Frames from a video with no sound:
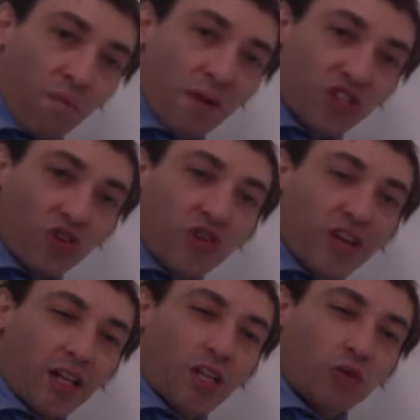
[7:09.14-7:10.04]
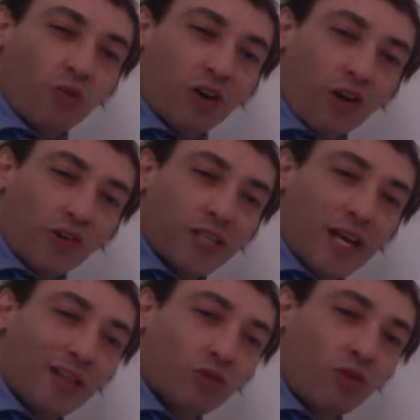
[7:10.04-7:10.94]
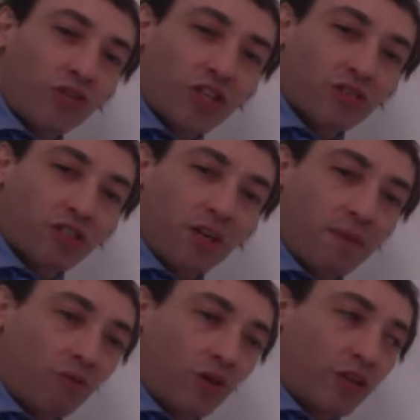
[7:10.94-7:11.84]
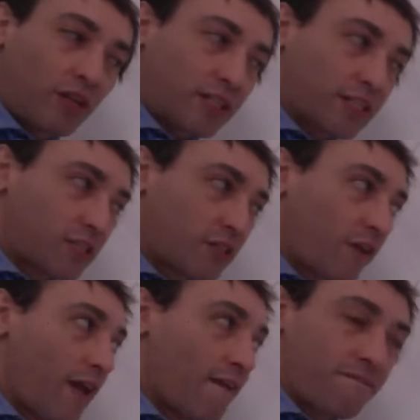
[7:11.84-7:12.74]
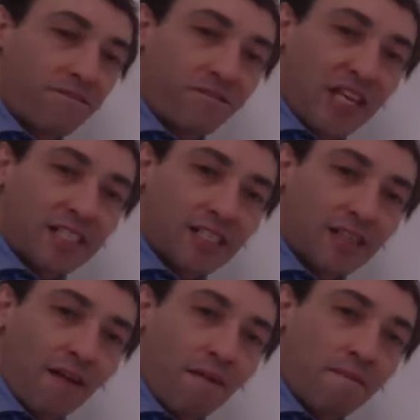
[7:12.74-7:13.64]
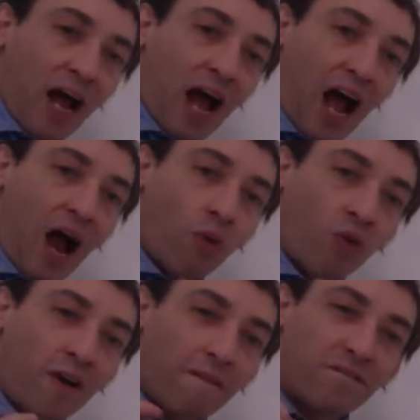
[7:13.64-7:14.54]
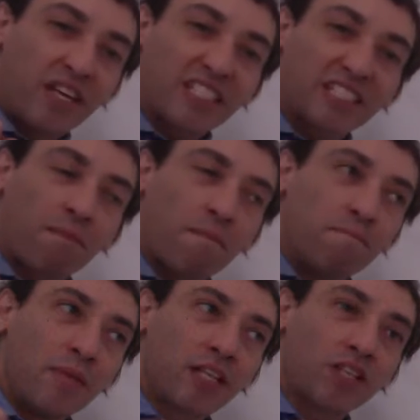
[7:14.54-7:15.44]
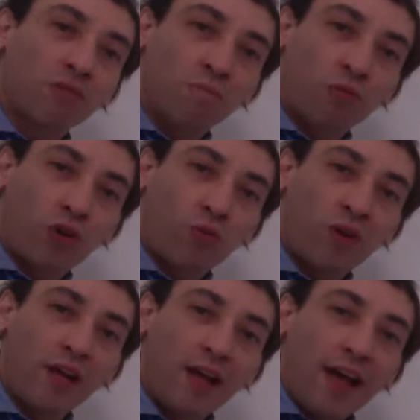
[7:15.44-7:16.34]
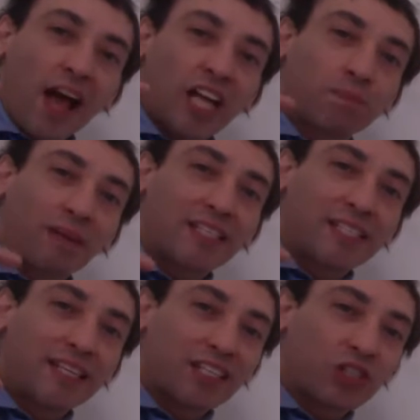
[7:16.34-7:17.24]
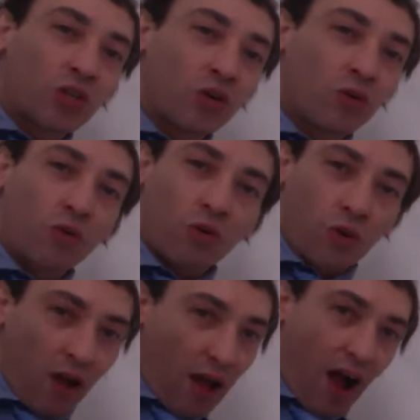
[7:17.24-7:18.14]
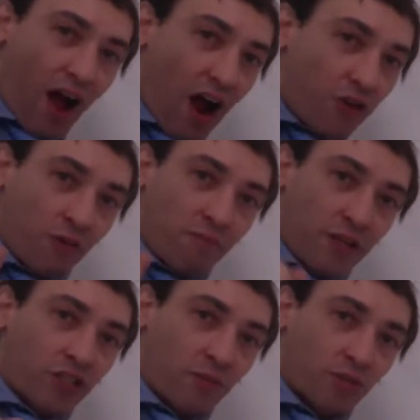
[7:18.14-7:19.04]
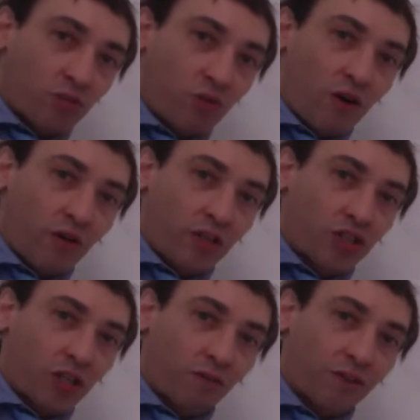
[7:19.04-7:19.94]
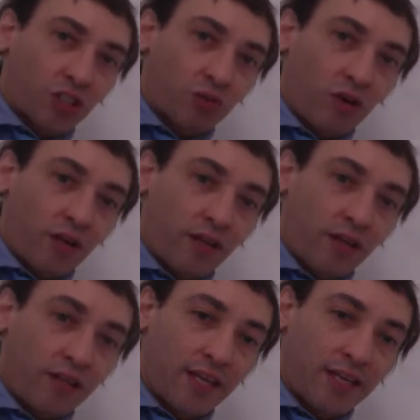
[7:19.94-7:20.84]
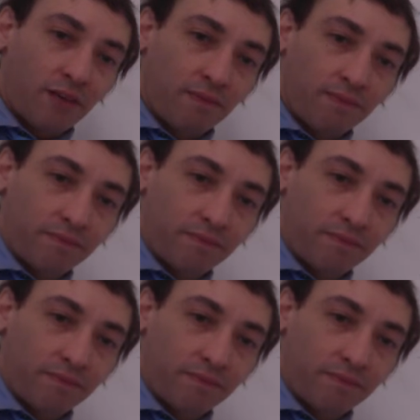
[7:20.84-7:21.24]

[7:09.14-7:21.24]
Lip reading: make sure you get this one, understand this one. This is going to be what you like to consider a physics hot one, physics midterm important one. Expect to see this too on your midterm as well in General Physics 1. Thank you.